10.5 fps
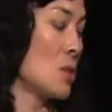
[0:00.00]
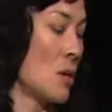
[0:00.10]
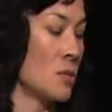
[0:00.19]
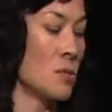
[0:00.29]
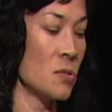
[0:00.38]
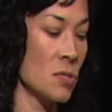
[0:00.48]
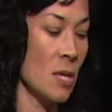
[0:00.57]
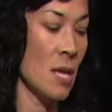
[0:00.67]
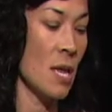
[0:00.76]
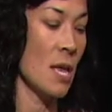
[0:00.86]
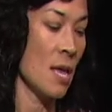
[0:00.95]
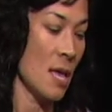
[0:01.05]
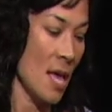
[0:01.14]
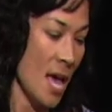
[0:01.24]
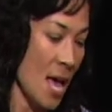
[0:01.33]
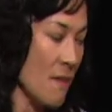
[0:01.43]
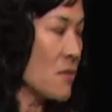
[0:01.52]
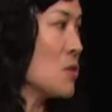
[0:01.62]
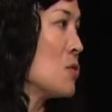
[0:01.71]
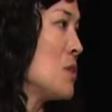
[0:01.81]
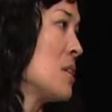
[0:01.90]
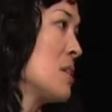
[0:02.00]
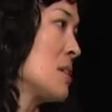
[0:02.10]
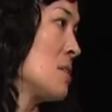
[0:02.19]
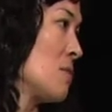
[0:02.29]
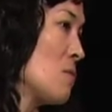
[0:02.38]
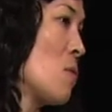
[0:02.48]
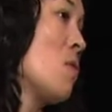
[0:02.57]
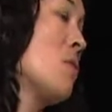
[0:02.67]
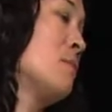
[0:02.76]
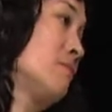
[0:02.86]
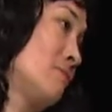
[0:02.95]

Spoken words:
Doctors have a unique role.